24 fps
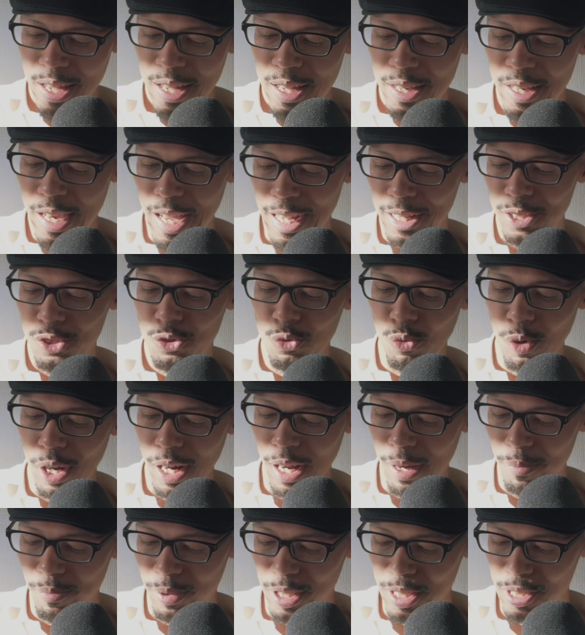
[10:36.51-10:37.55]
Next one
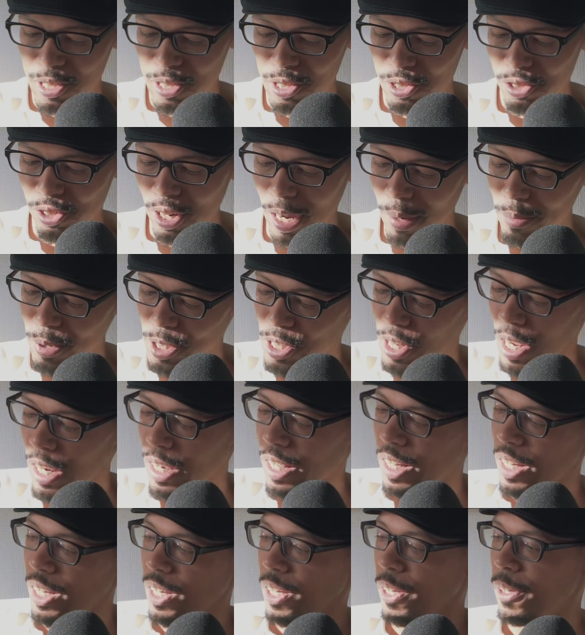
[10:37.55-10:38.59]
up, this is
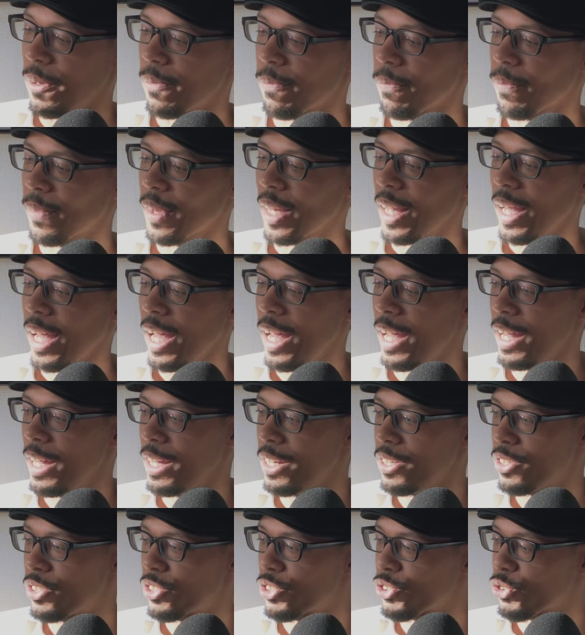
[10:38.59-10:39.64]
Yamazaki,
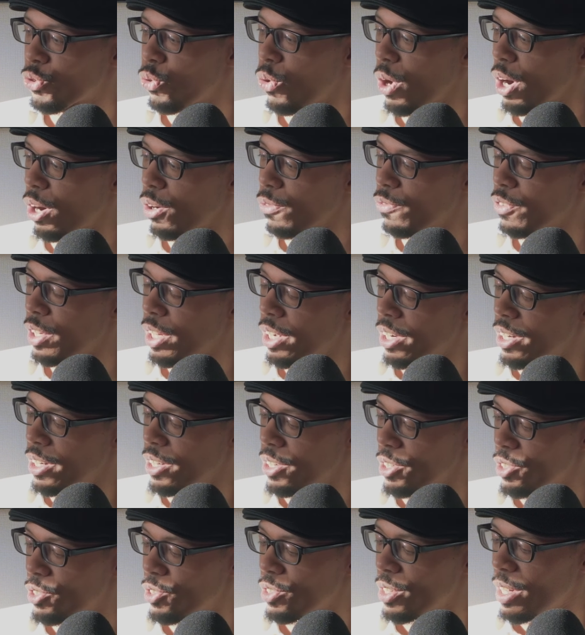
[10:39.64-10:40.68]
aged 12
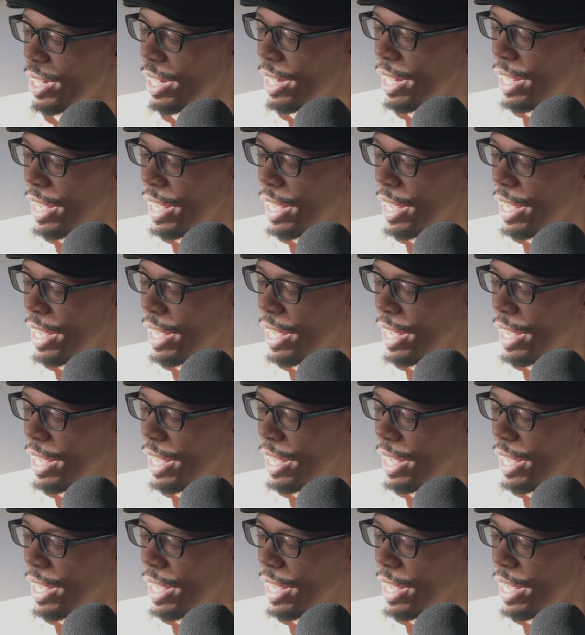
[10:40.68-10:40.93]
years.